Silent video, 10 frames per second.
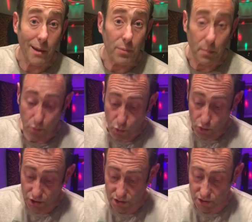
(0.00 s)

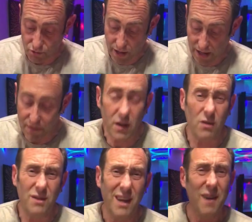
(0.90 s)
proportions right, even
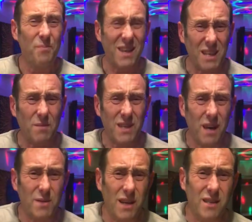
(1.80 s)
though
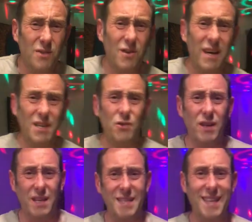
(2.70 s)
sometimes I do like a
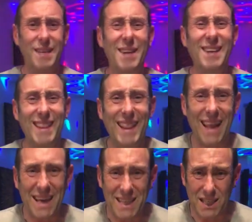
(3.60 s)
drink that's a little
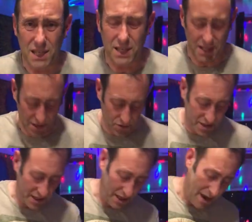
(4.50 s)
less citrusy,